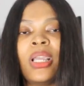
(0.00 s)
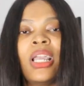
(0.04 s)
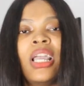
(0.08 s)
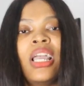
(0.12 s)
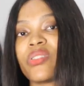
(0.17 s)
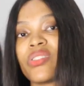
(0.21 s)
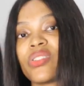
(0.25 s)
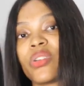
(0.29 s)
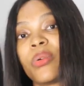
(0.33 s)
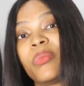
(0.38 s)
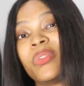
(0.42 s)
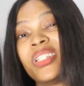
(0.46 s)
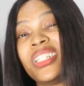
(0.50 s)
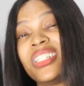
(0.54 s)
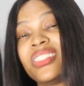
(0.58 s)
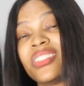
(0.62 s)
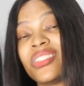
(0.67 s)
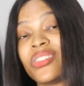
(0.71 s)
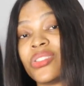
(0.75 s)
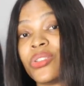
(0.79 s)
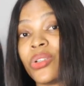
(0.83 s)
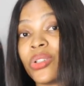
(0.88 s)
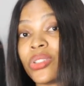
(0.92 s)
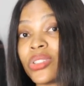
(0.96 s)
He was just complaining
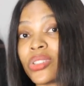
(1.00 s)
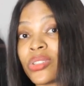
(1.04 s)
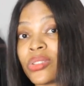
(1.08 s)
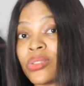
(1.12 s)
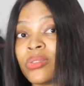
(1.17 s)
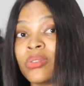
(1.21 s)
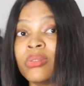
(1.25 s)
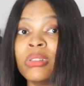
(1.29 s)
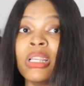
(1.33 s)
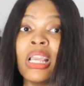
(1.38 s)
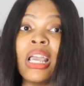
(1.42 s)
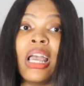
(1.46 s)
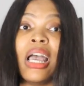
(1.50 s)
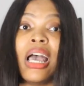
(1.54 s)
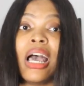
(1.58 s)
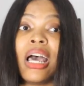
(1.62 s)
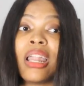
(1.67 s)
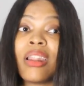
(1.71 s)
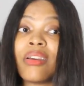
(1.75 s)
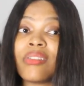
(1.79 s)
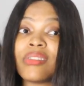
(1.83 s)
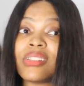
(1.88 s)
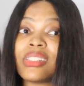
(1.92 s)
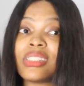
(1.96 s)
to Dotun,
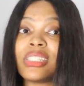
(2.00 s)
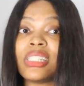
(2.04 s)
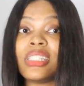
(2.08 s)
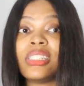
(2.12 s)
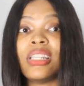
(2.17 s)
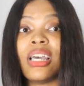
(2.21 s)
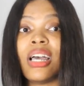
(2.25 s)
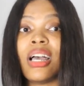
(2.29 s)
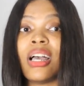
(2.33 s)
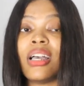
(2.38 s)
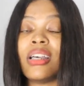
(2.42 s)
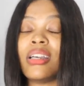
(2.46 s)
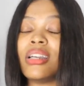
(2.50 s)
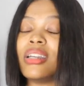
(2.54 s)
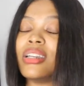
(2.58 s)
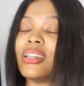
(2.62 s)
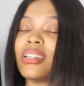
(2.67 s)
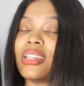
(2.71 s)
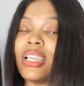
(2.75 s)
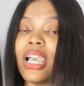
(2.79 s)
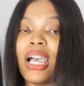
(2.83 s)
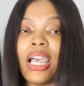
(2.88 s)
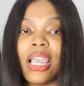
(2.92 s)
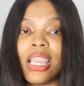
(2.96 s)
and I was just saying that,
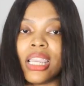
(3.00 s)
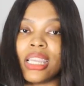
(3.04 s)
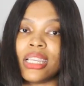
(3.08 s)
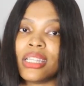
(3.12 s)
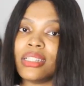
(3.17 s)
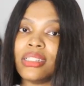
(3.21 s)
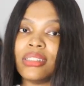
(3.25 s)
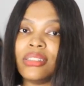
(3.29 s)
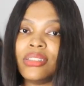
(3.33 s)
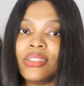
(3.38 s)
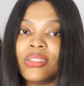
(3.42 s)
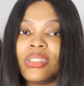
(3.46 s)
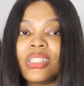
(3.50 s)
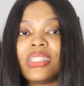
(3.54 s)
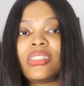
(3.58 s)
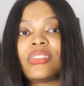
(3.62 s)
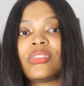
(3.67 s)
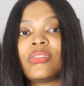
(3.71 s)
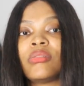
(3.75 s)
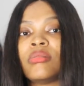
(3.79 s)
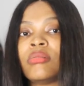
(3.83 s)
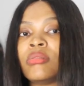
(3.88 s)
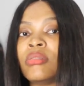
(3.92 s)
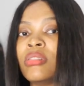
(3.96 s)
guy, you need
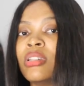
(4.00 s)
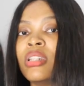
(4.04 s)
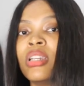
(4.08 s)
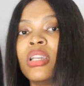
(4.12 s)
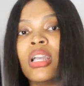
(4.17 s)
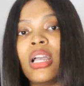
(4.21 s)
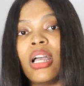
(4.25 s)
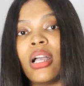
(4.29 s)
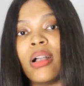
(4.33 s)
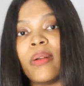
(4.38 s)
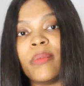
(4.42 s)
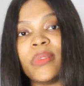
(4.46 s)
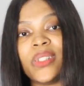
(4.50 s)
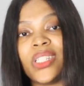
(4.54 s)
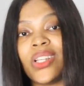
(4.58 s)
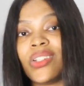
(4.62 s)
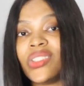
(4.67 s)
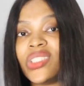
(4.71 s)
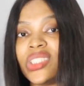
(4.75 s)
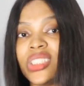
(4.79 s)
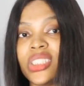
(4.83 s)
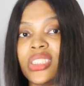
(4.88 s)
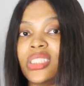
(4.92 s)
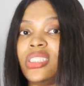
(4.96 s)
to
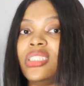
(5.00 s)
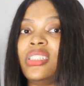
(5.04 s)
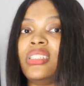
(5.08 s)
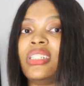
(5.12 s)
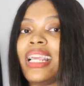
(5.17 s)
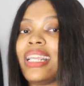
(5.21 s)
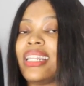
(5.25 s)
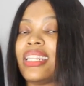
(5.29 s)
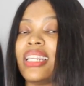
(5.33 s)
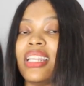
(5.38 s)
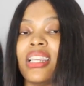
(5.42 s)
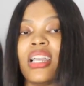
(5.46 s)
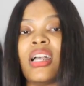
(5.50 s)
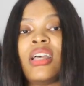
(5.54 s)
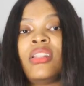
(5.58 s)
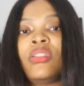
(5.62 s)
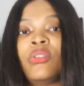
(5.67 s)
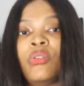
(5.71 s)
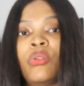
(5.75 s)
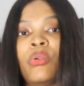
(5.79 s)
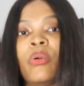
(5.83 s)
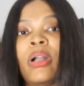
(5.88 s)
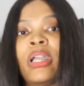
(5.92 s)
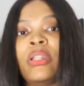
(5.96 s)
tell Chichi, like, let her
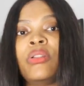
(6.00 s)
know.